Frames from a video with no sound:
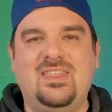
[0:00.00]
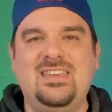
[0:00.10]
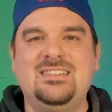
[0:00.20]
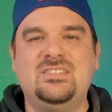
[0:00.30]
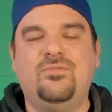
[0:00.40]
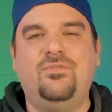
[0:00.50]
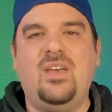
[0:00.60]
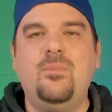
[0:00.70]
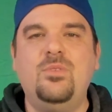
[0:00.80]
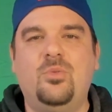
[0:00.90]
this
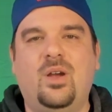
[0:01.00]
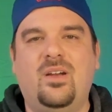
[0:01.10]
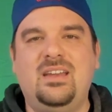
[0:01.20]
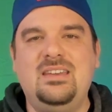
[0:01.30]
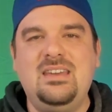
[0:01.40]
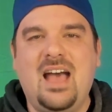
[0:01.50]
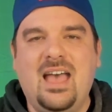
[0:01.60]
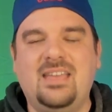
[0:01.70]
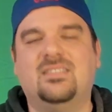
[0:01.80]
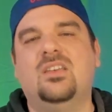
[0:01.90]
February
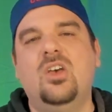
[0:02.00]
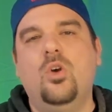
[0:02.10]
9th